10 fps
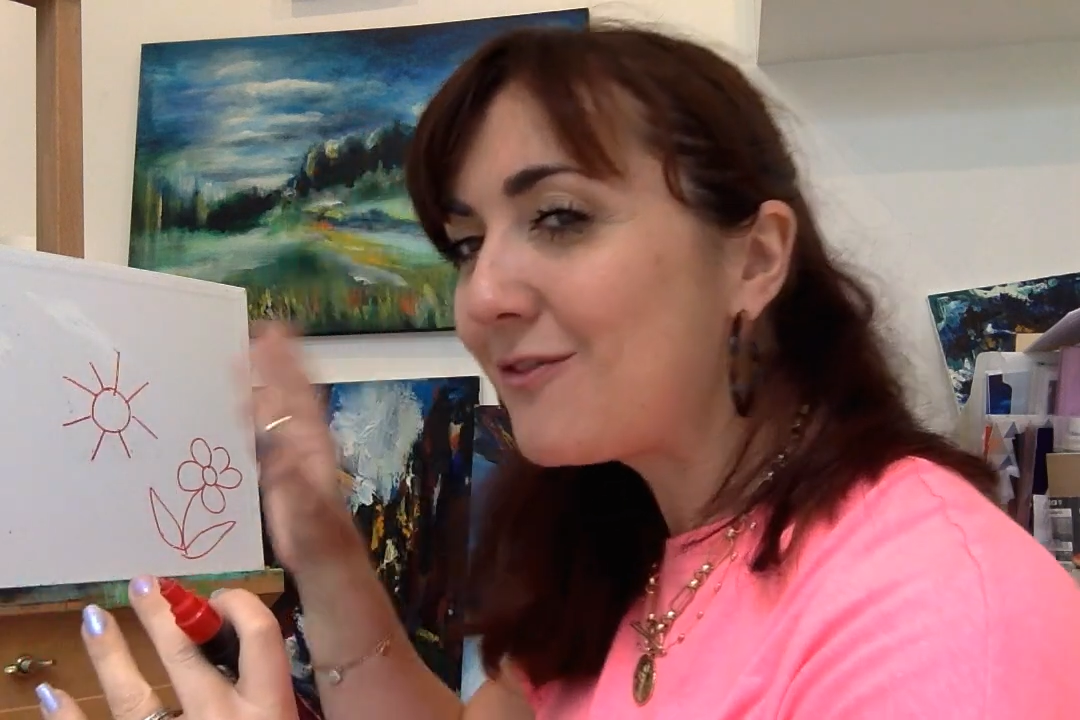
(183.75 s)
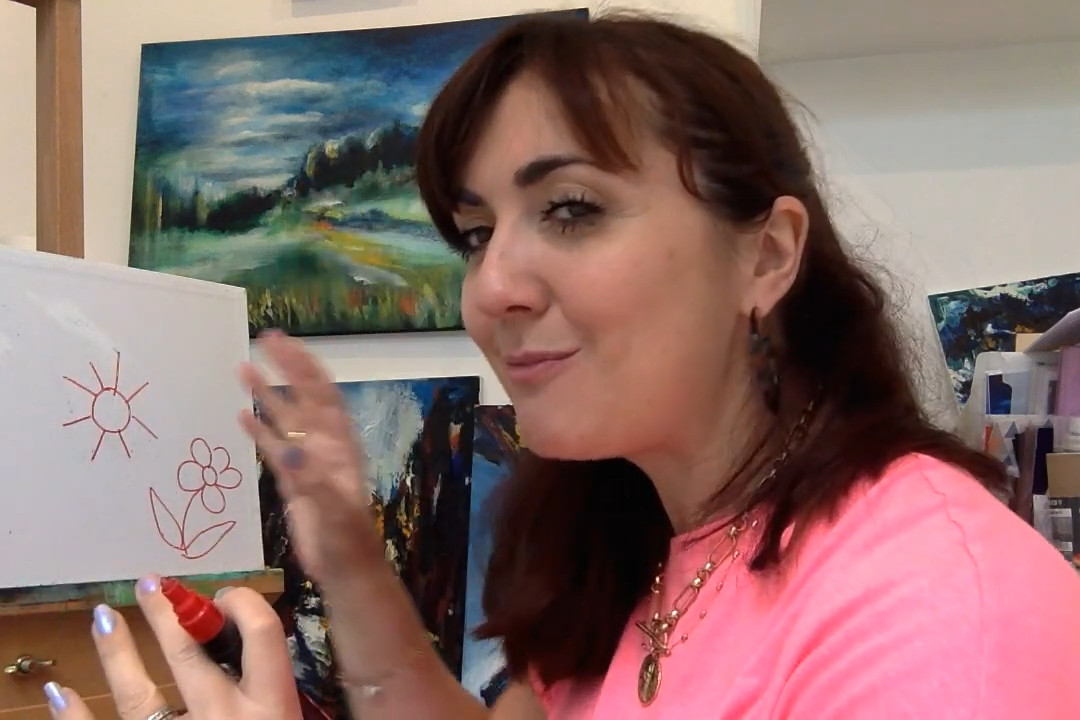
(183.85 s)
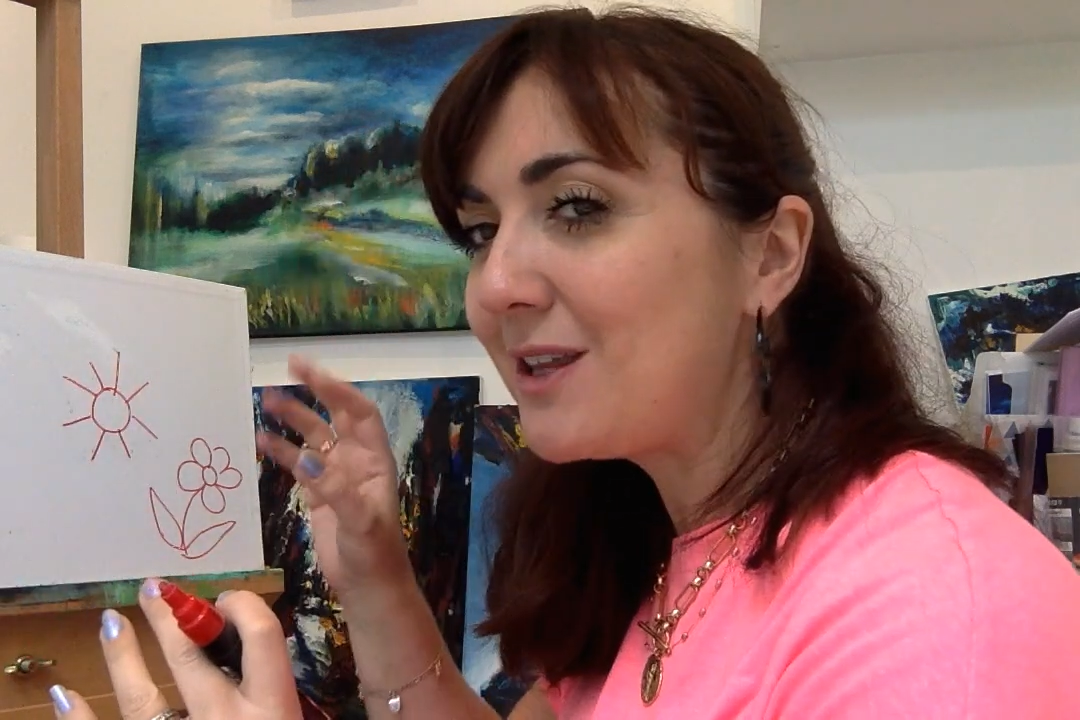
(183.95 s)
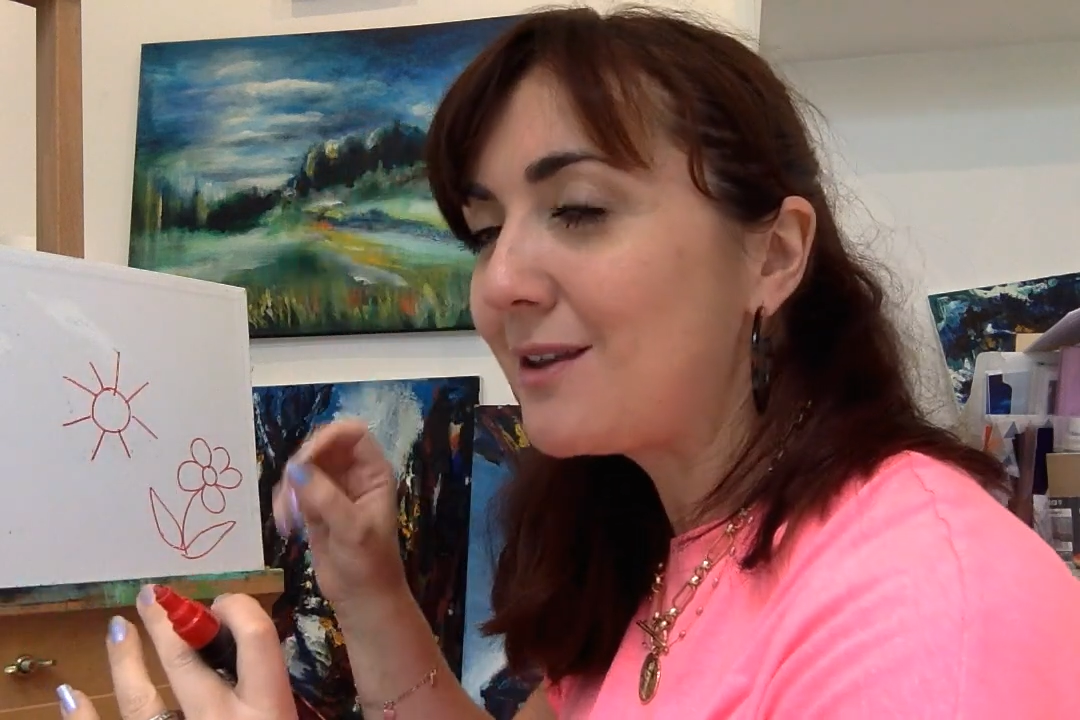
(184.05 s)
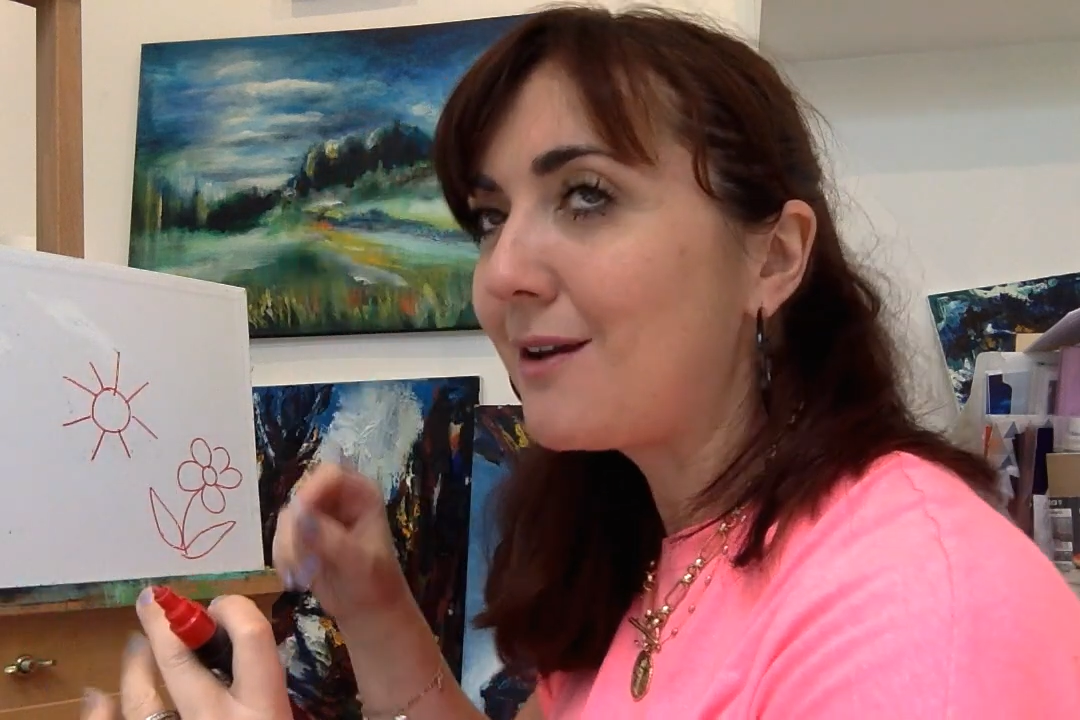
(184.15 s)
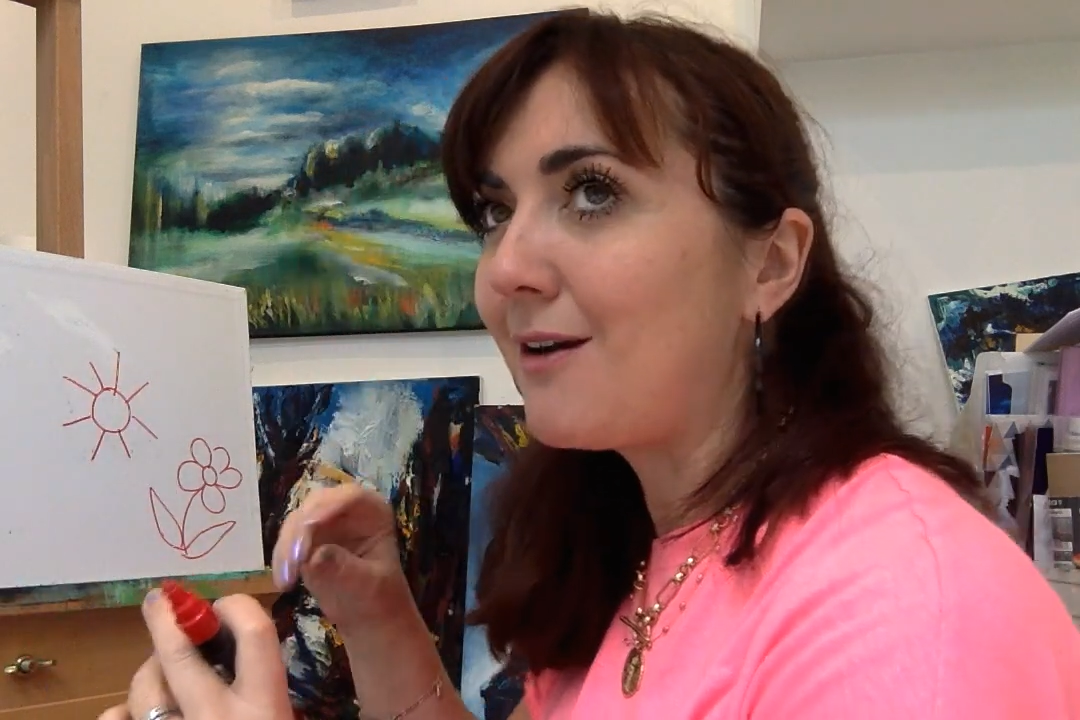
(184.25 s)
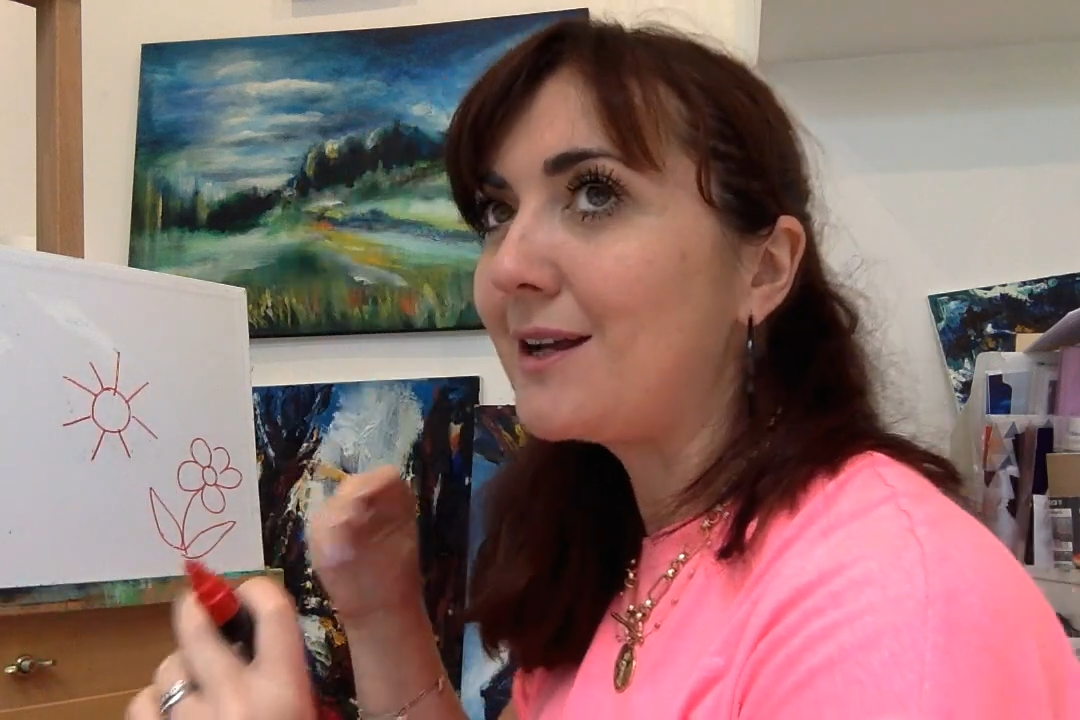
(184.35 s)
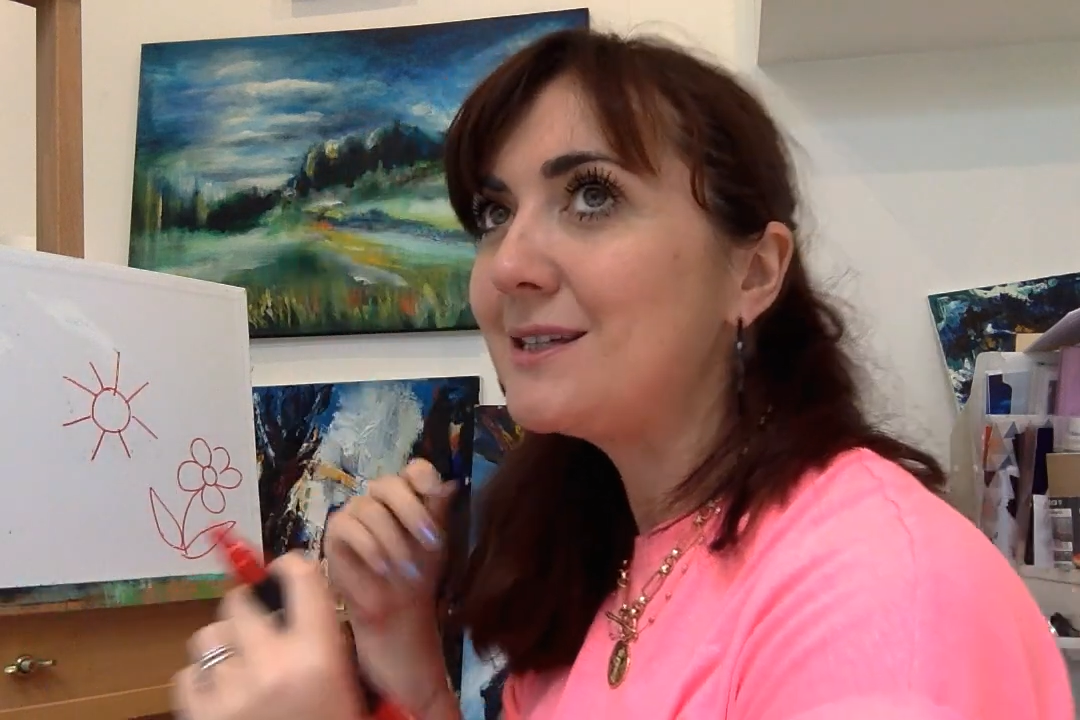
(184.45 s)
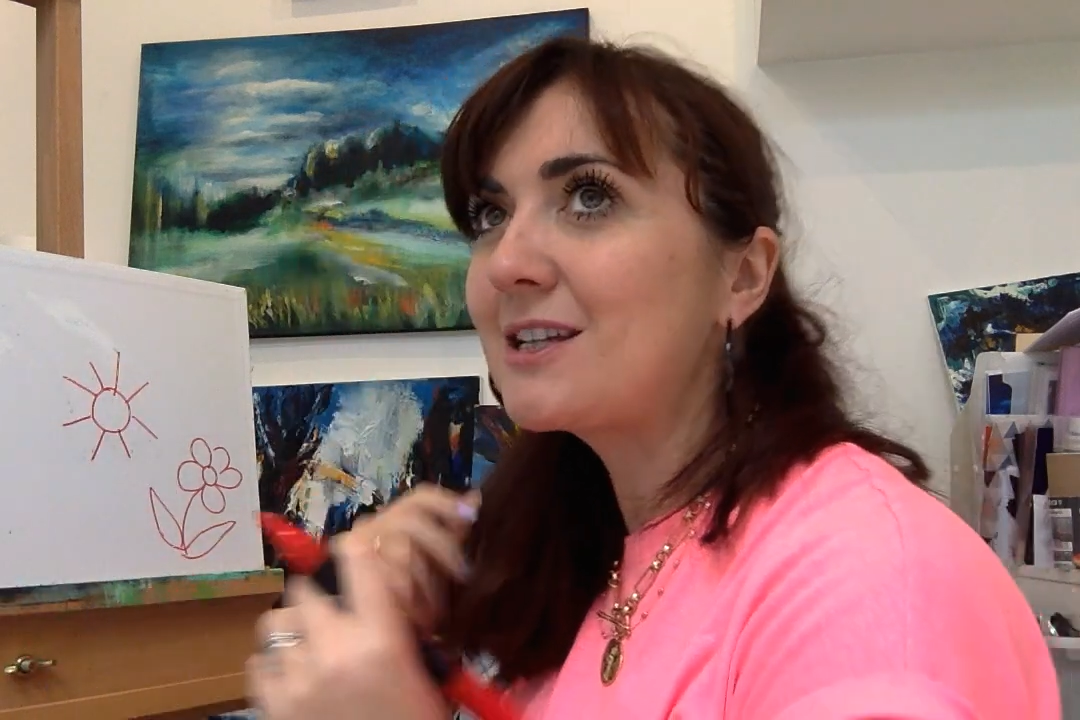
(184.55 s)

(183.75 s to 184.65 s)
giving me the line.